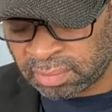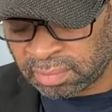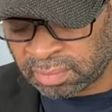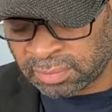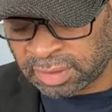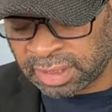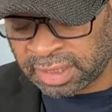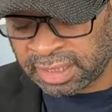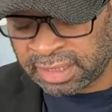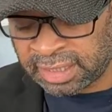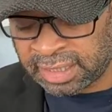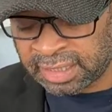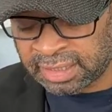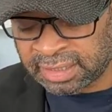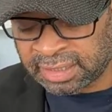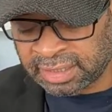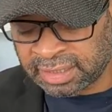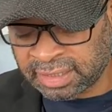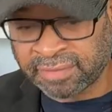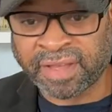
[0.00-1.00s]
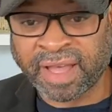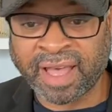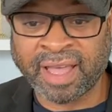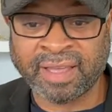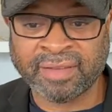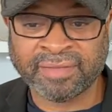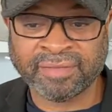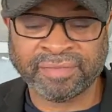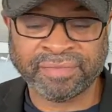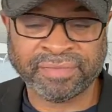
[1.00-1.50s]
in a
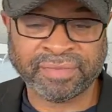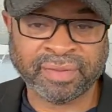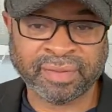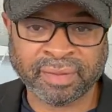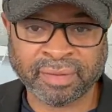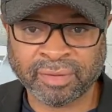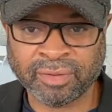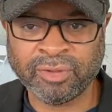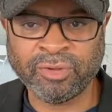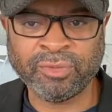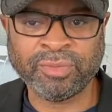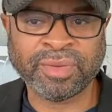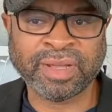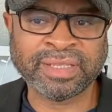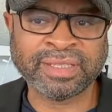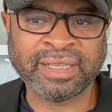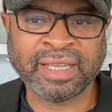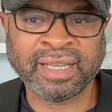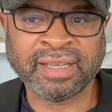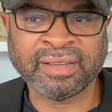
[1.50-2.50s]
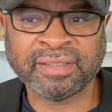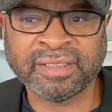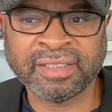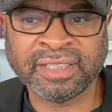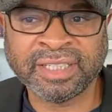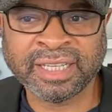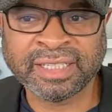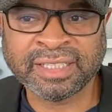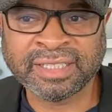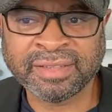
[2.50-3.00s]
DSM-5. Oop, I said
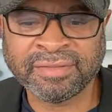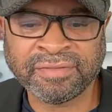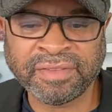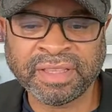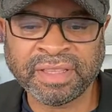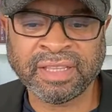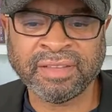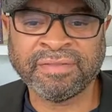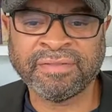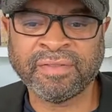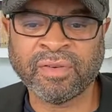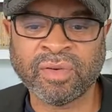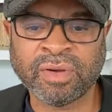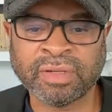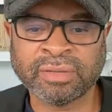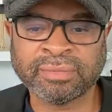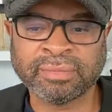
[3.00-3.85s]
DSM-54.